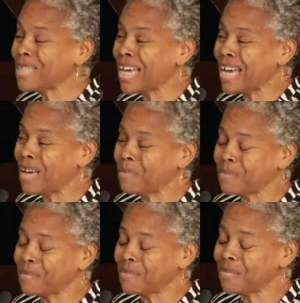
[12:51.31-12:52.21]
time,
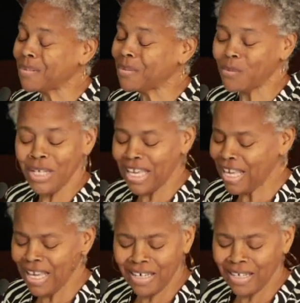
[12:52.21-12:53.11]
we
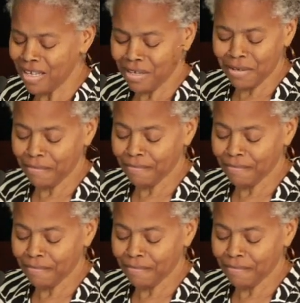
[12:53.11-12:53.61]
can't hear.